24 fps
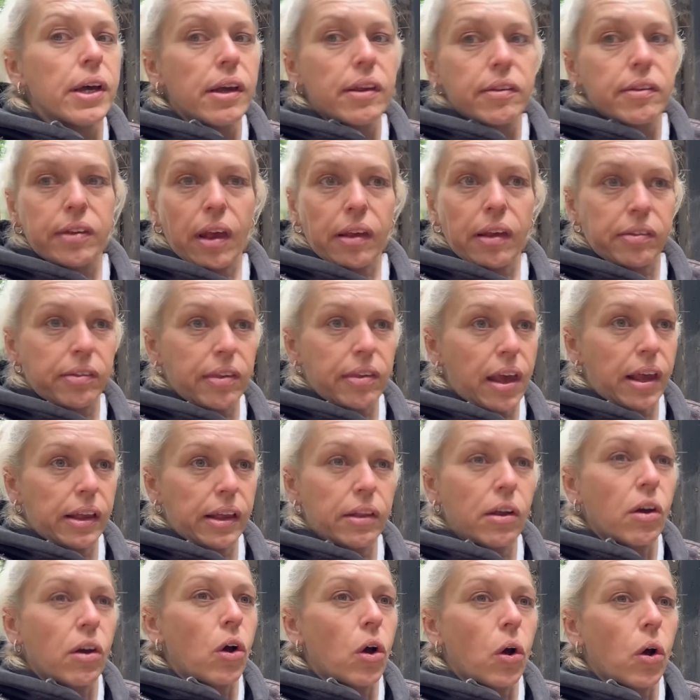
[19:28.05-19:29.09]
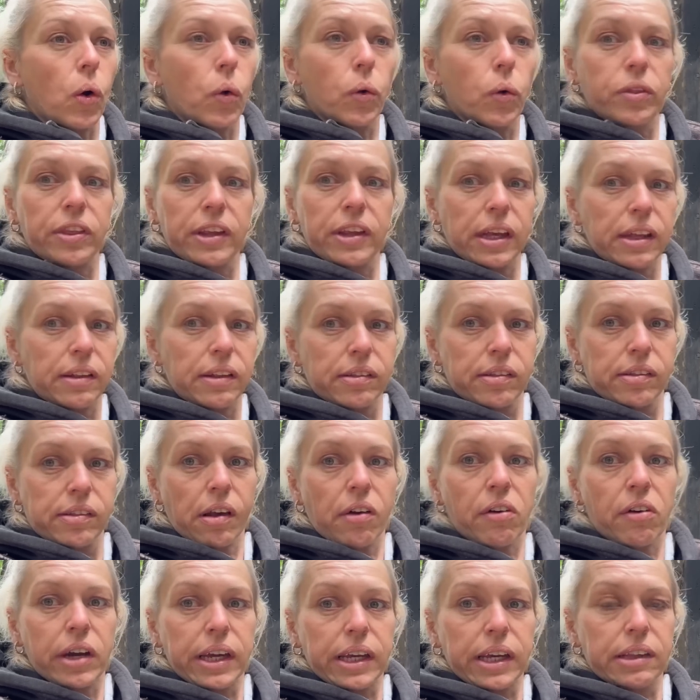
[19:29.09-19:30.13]
So that's then all the
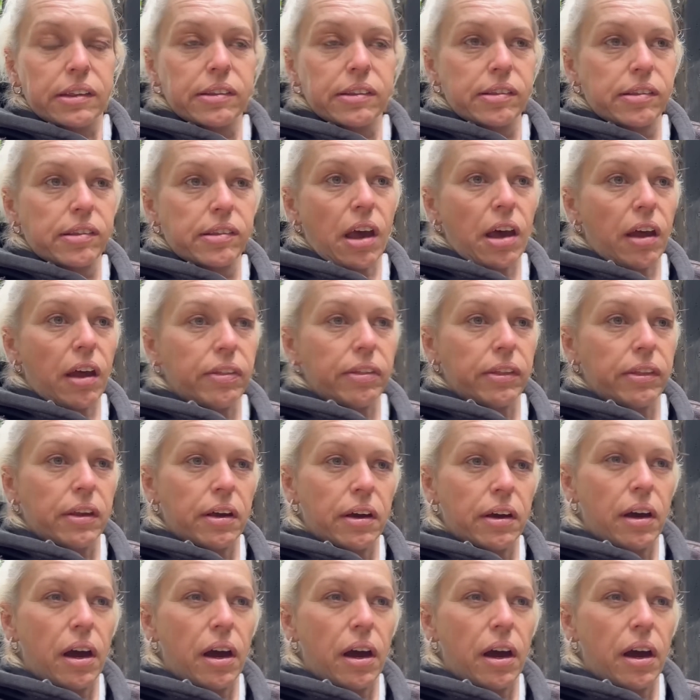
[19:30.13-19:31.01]
insides done,